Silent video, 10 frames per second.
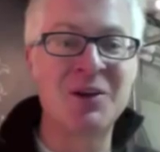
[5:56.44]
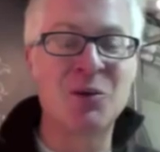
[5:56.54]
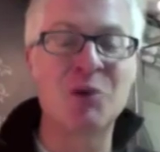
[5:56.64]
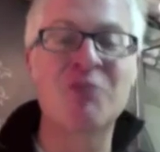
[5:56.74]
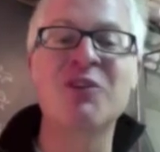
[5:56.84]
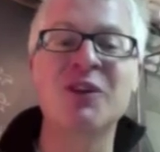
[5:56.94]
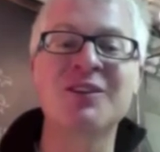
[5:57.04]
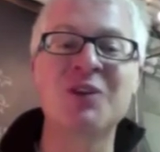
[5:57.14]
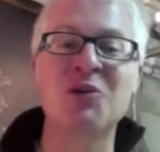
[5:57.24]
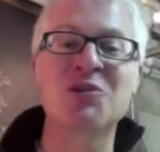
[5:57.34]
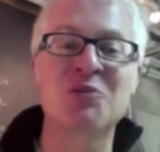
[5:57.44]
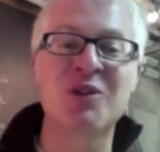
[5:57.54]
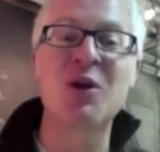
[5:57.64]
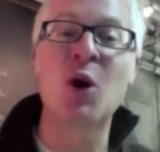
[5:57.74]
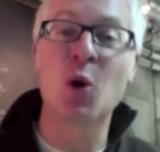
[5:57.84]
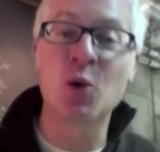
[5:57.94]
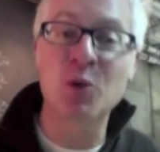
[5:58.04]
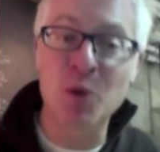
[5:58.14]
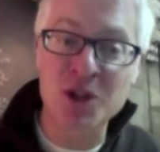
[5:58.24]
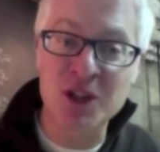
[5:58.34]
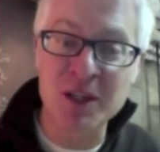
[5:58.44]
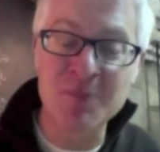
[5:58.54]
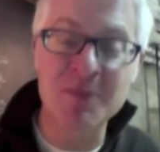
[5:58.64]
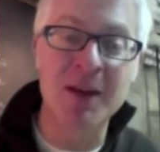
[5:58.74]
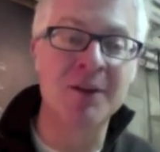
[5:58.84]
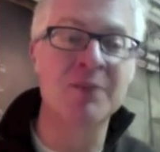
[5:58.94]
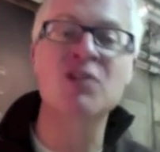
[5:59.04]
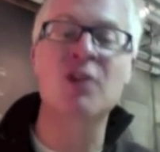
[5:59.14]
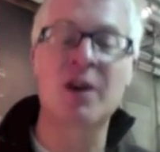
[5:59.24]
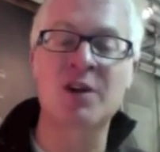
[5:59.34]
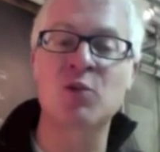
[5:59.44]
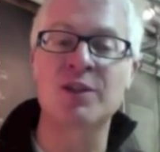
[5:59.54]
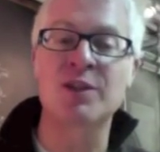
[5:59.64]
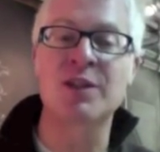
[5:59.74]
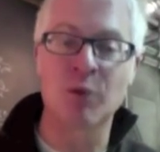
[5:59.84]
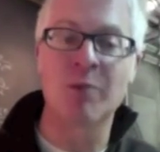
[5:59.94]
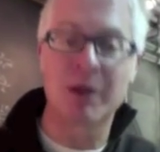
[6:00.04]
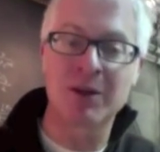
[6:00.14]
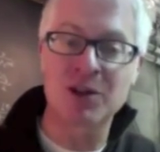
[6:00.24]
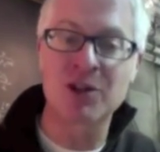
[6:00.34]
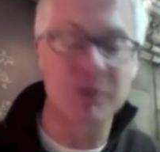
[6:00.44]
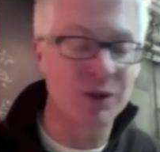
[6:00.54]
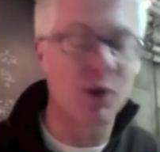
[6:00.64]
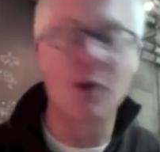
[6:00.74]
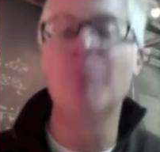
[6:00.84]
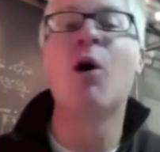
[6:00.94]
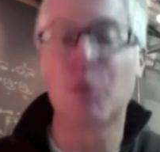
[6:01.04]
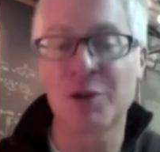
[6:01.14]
We're filling those with oat whiskey and Scotch whiskey. We're making a malt